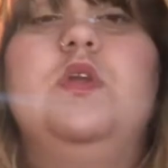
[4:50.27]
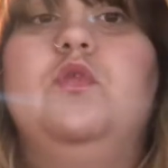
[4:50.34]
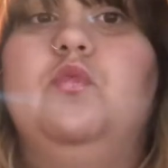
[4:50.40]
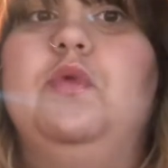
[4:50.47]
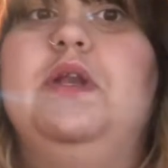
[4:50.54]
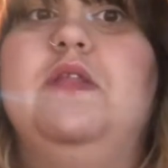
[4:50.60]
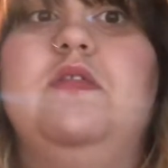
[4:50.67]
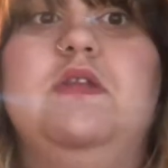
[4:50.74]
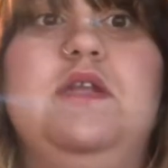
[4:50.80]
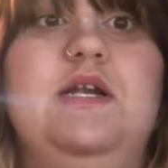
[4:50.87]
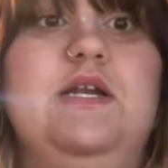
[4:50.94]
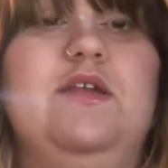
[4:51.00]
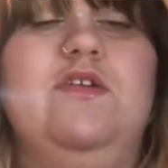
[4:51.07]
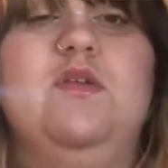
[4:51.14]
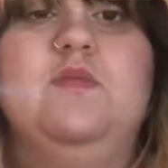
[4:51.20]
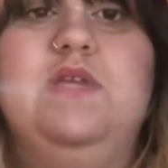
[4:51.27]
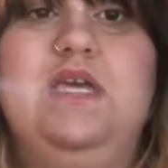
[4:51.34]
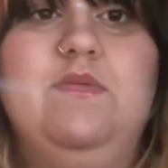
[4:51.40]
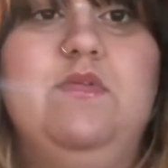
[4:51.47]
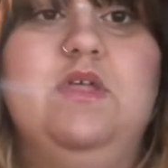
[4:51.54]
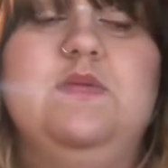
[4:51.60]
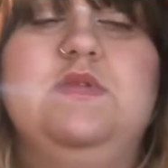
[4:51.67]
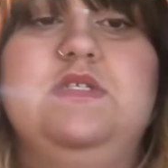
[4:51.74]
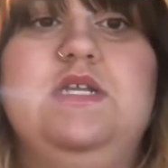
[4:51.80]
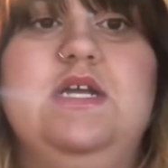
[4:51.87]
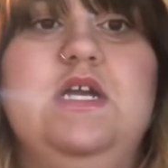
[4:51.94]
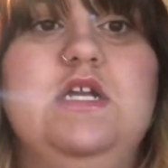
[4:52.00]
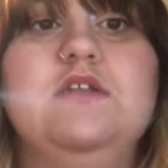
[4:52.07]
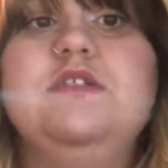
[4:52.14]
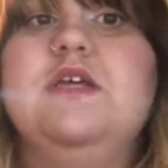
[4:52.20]
Read in the dining room table
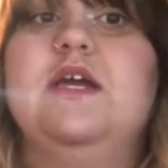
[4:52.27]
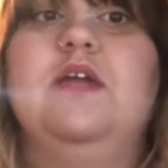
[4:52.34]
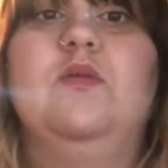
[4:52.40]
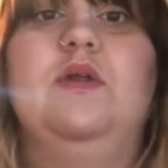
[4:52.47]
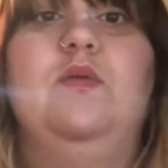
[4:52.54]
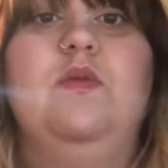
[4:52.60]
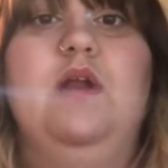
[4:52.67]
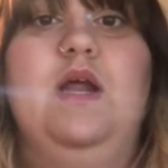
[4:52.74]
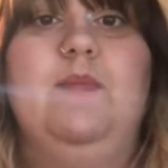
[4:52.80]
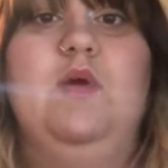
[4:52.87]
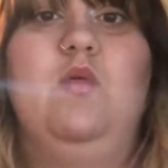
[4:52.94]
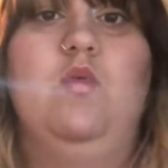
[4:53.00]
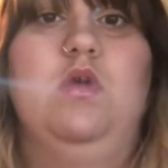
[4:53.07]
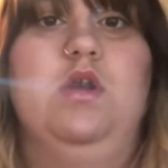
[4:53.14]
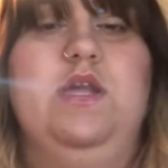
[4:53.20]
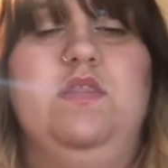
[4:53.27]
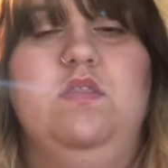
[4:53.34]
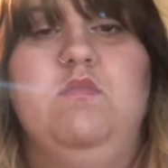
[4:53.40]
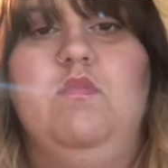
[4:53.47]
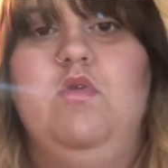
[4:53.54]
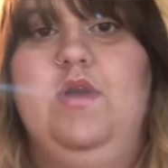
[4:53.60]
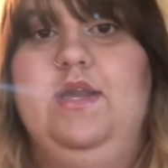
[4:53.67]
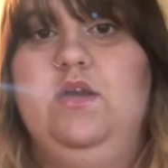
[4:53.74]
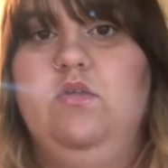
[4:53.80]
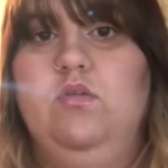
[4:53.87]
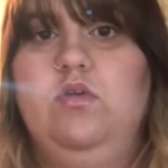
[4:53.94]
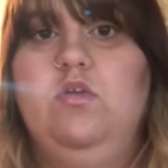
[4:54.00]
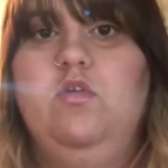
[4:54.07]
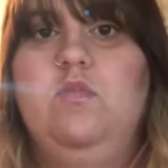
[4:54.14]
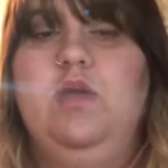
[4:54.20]
upstairs. I read when I'm at work in the break
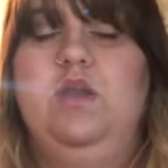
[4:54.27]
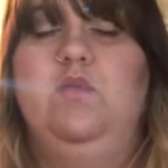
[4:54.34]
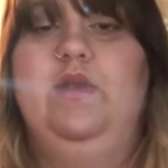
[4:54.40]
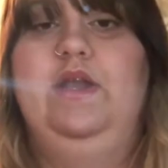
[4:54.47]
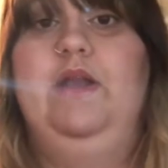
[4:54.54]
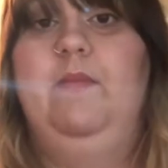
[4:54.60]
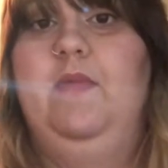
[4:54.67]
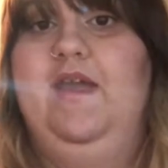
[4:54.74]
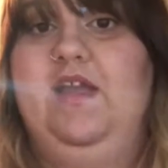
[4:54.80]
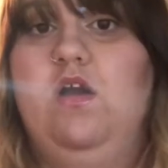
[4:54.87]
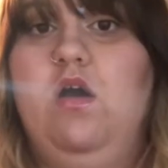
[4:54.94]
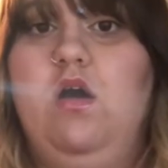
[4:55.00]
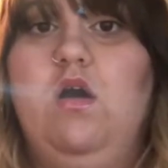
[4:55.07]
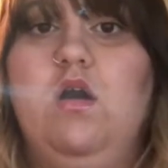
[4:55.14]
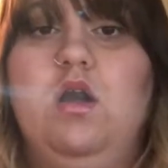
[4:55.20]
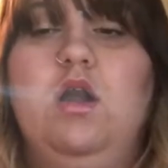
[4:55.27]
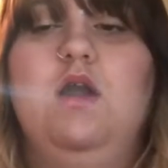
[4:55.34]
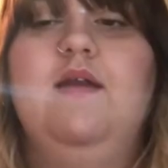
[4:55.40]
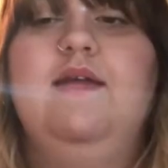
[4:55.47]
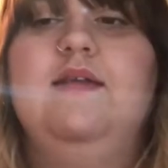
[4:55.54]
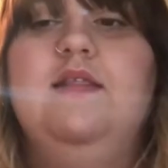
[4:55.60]
room. I read in my car.